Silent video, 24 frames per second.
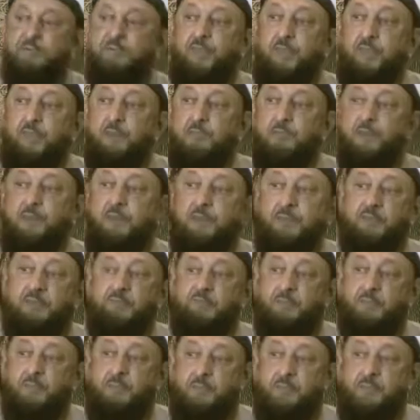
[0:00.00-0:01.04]
that since they
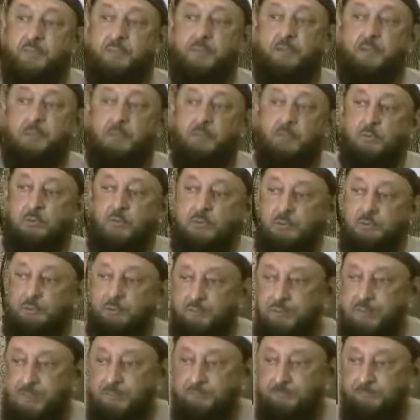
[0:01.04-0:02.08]
will live the way
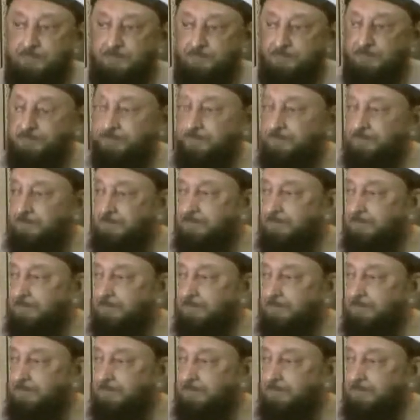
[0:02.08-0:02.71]
you lived,